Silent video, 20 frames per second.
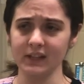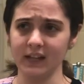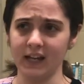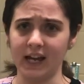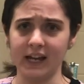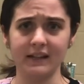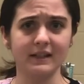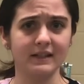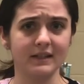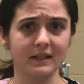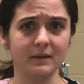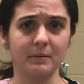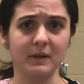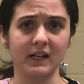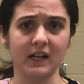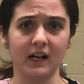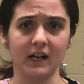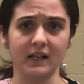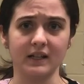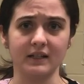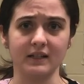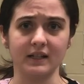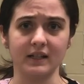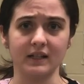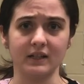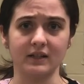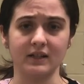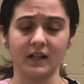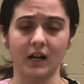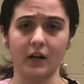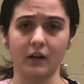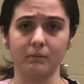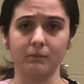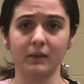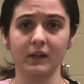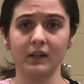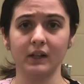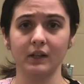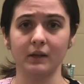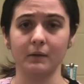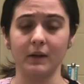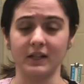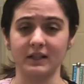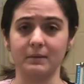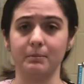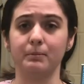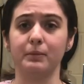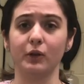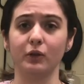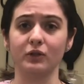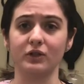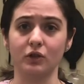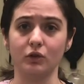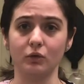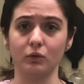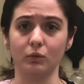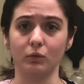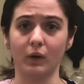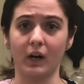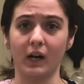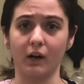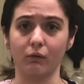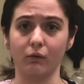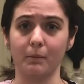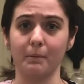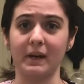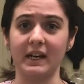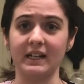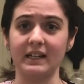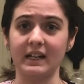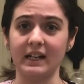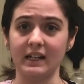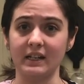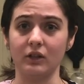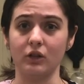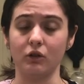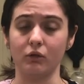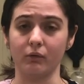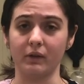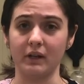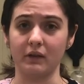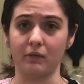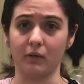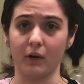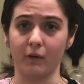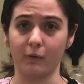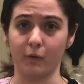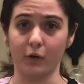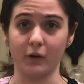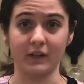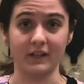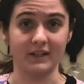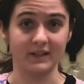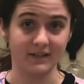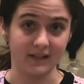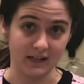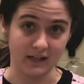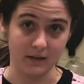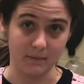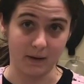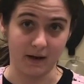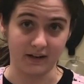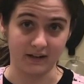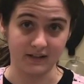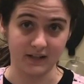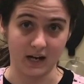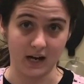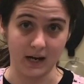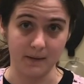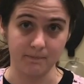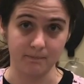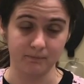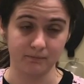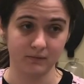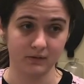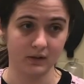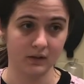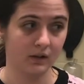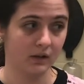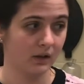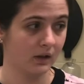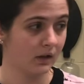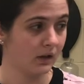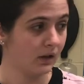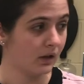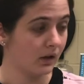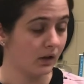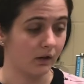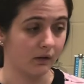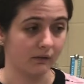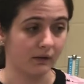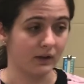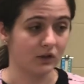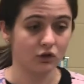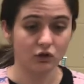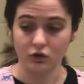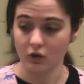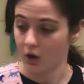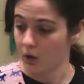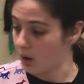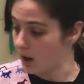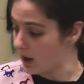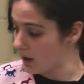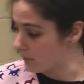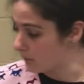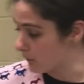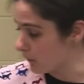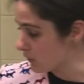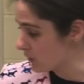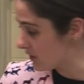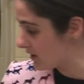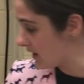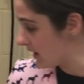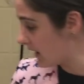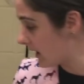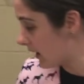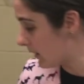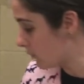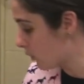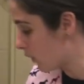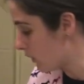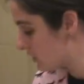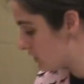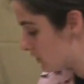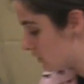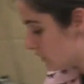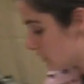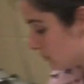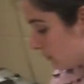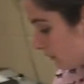and this is because it's built to remain in the urethra for an extended amount of time. Alright, so first thing I'm going to do